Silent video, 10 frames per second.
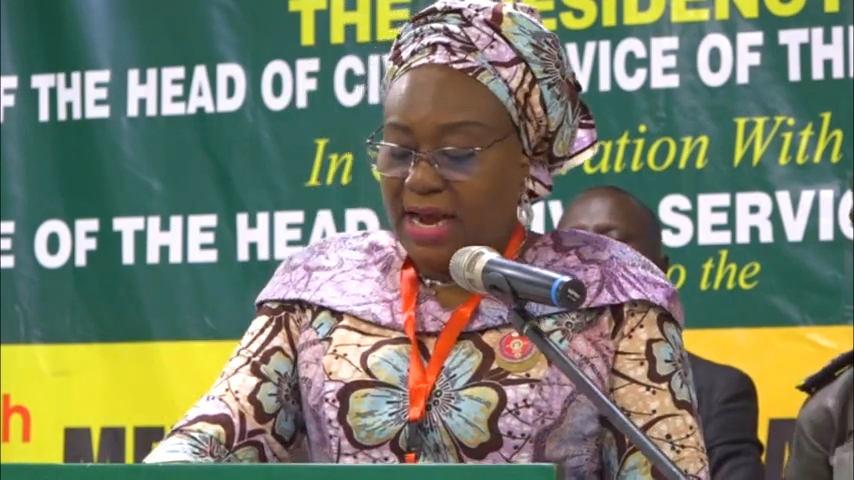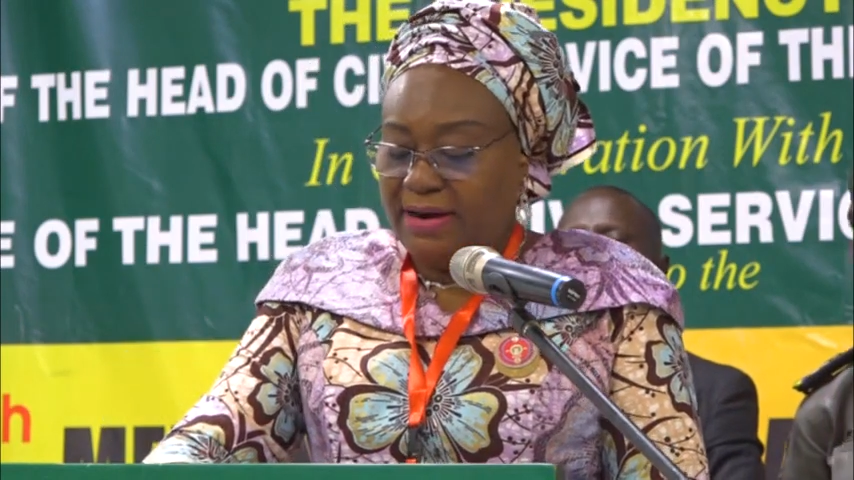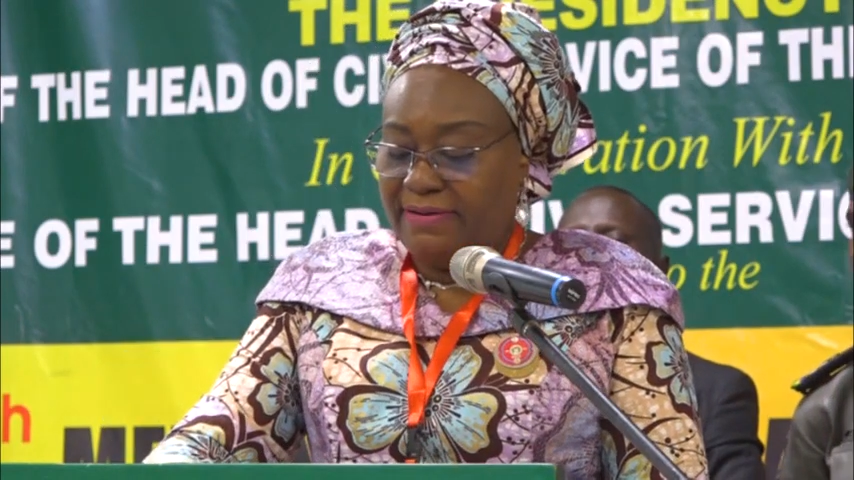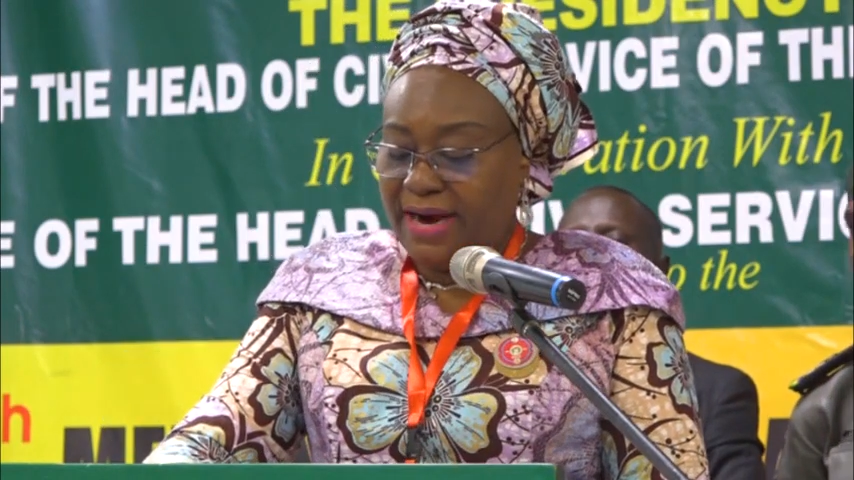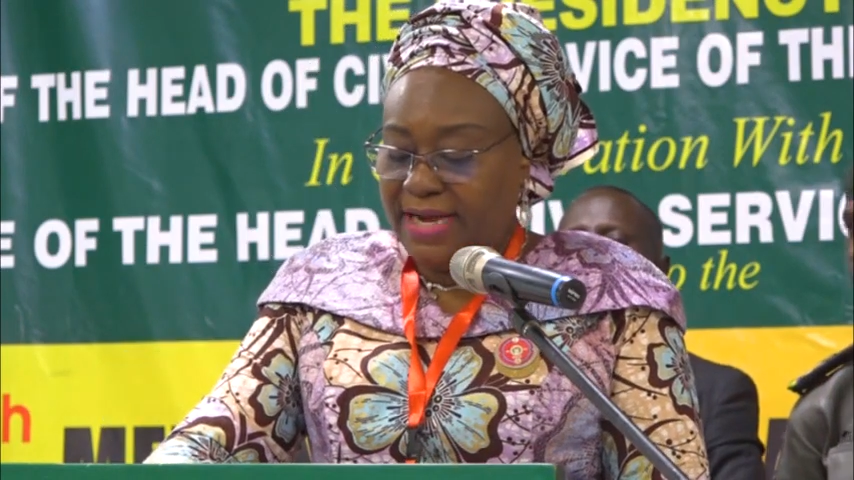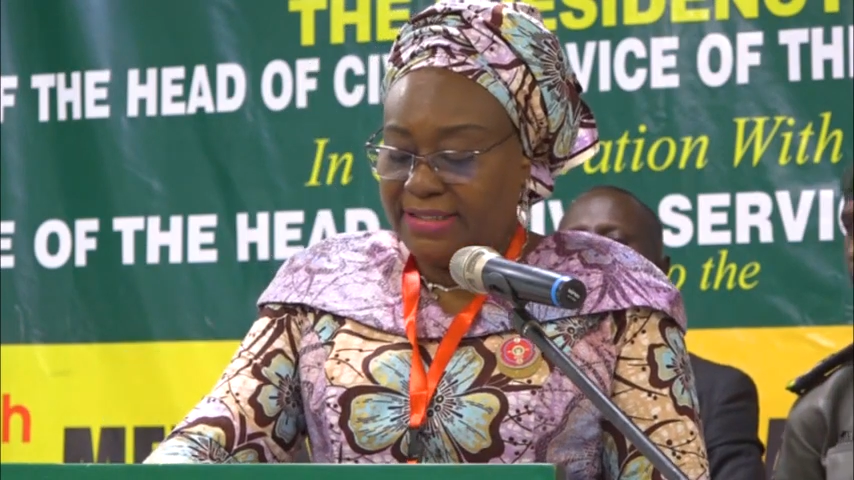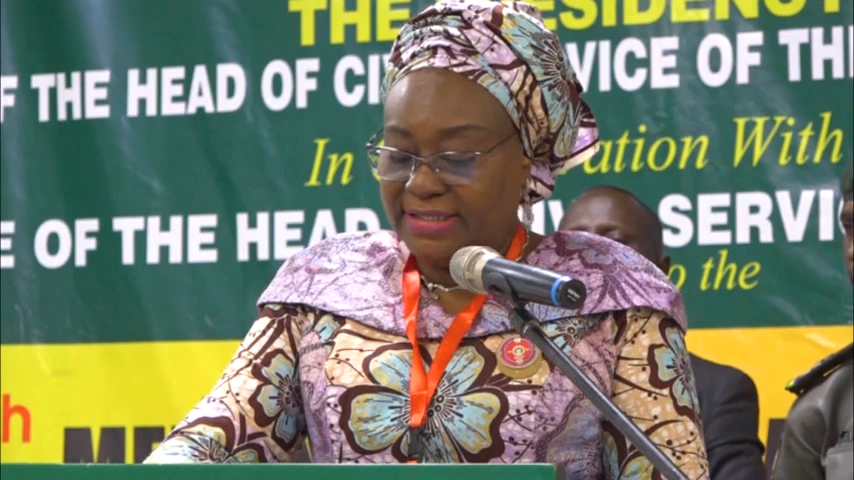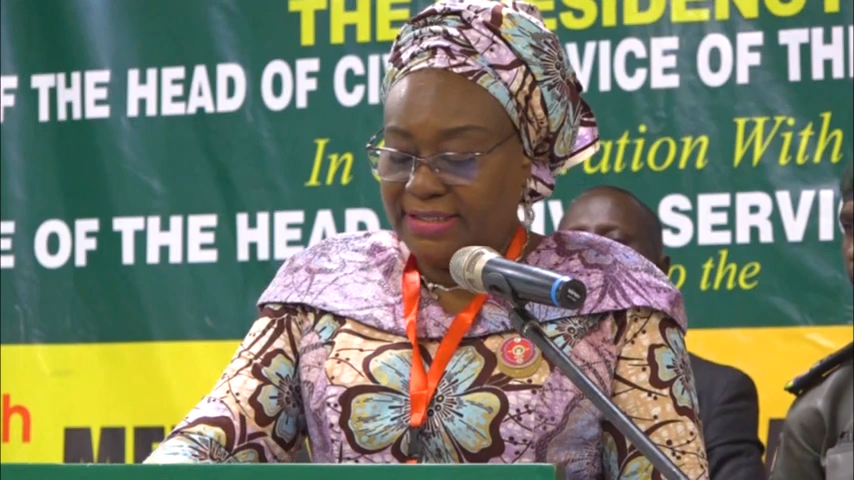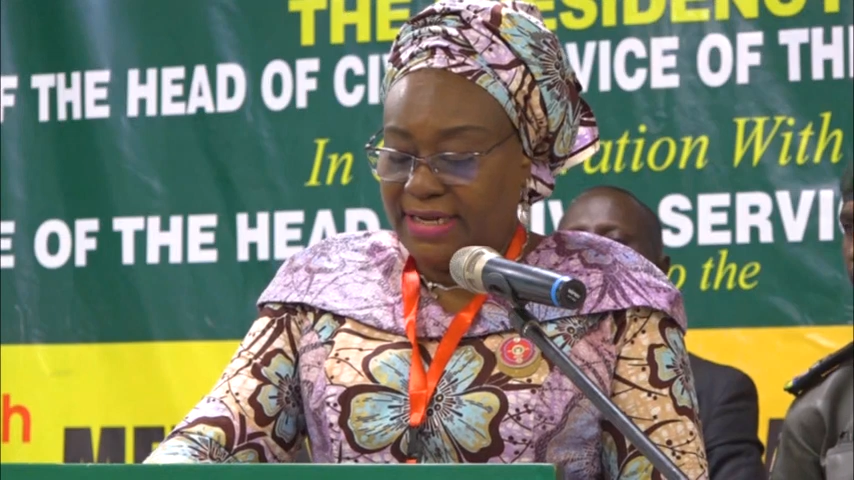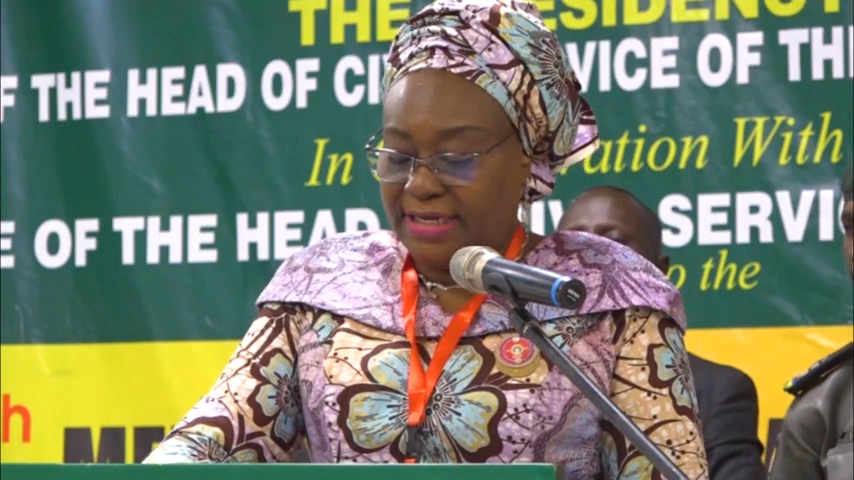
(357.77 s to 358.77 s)
and
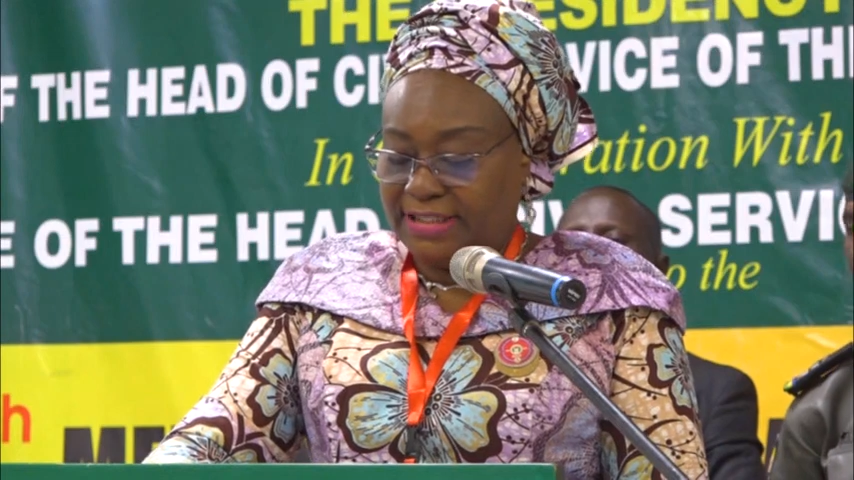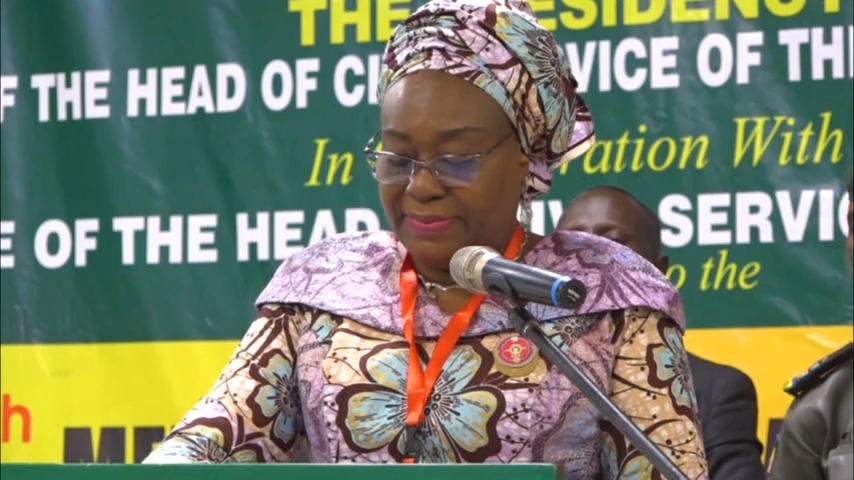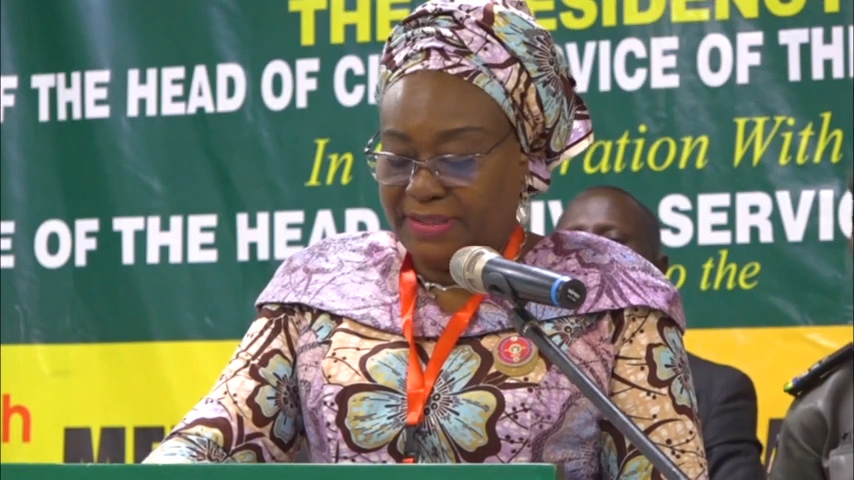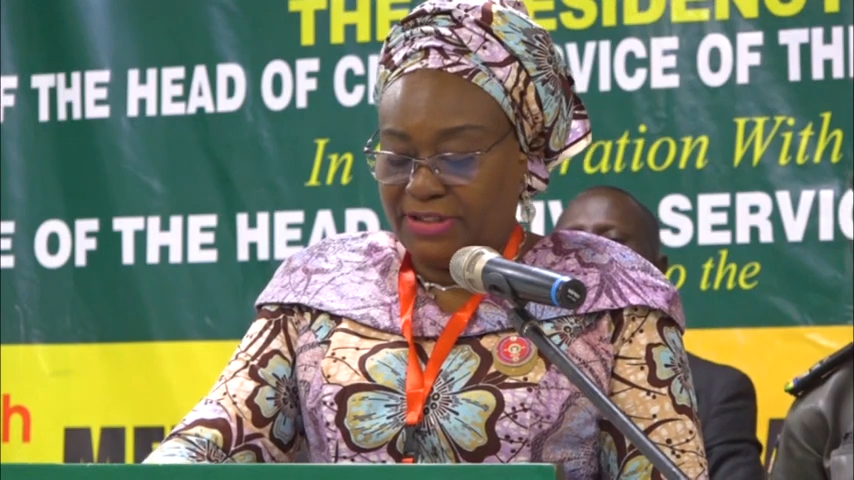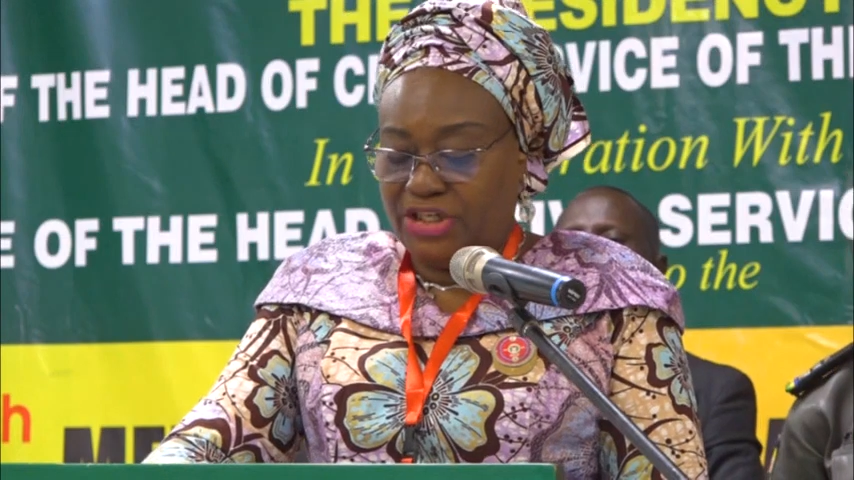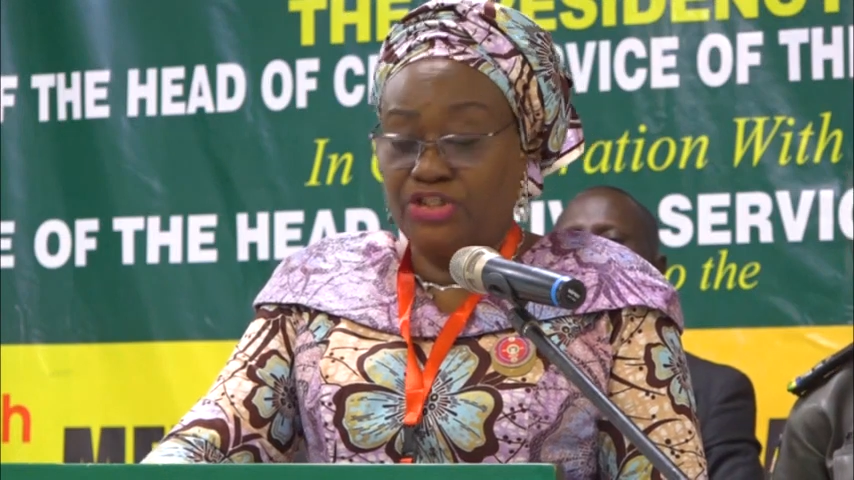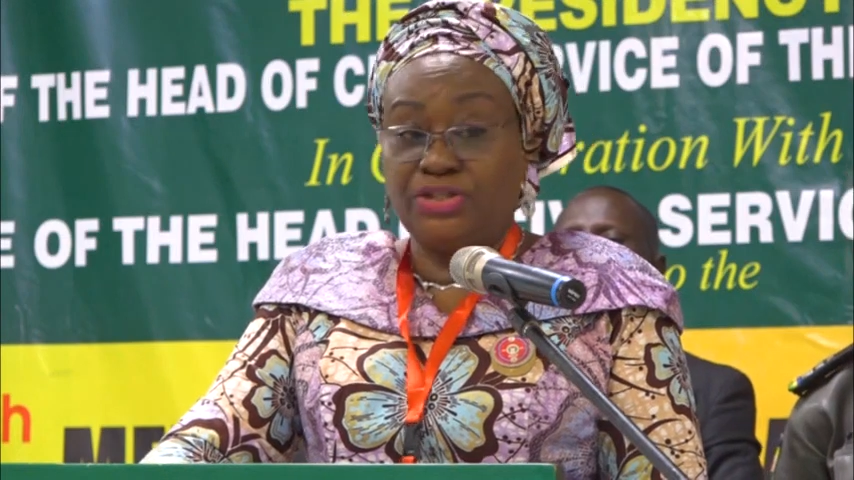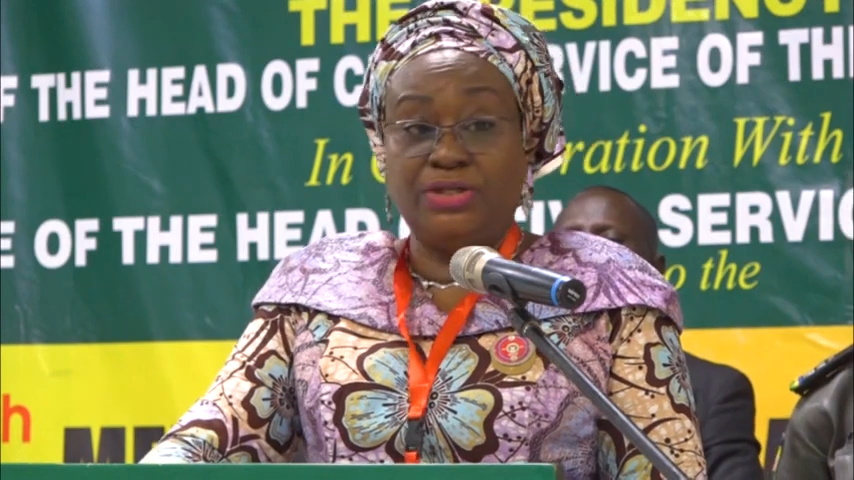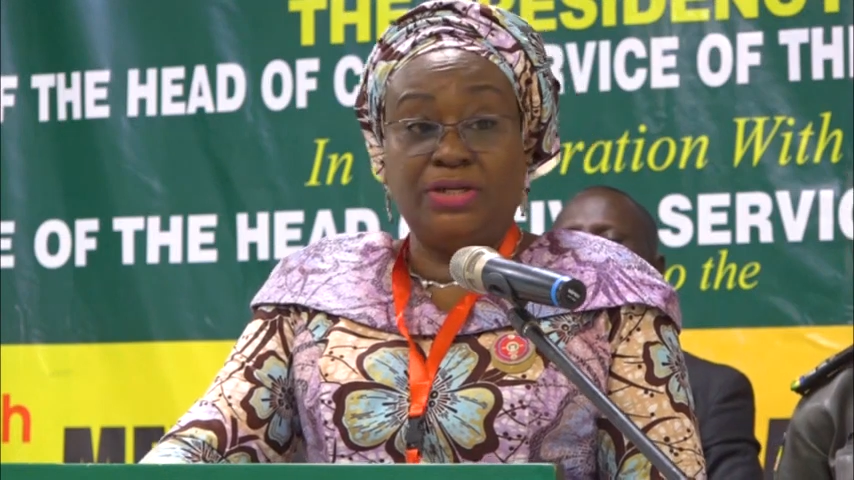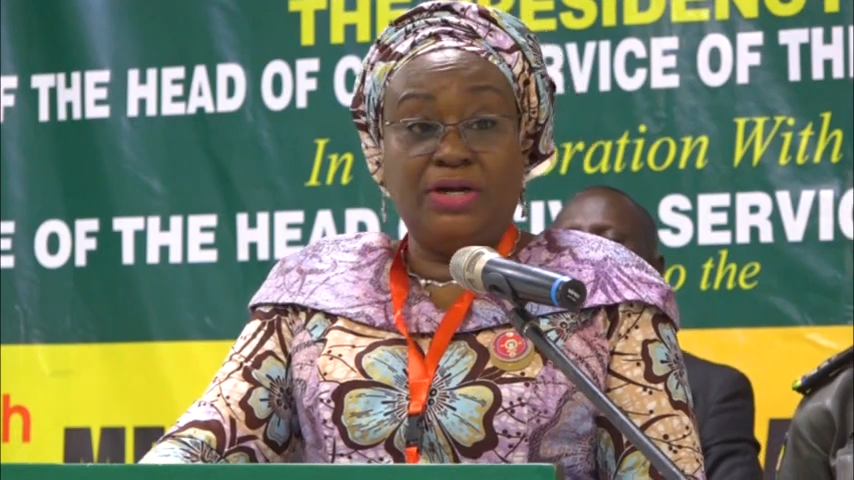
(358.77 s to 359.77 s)
rising
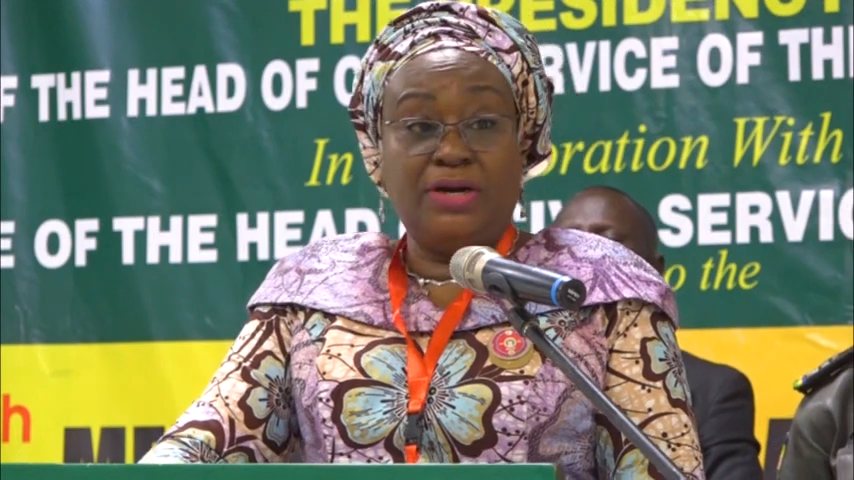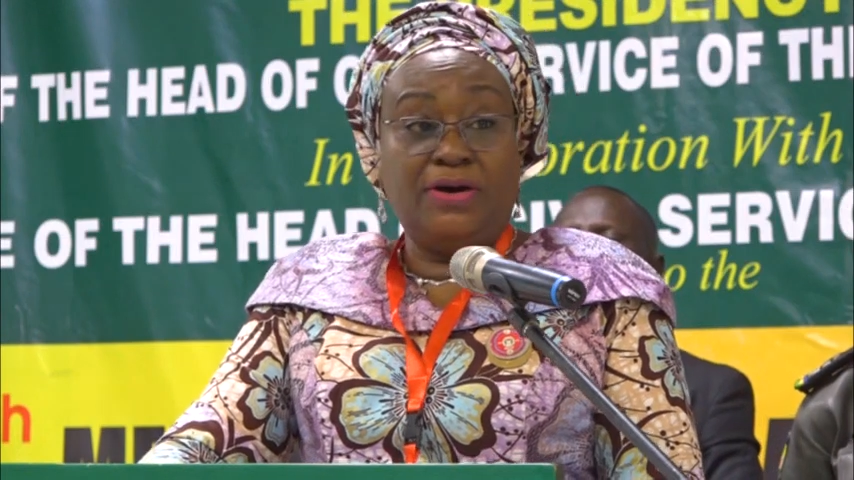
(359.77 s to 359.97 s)
expectation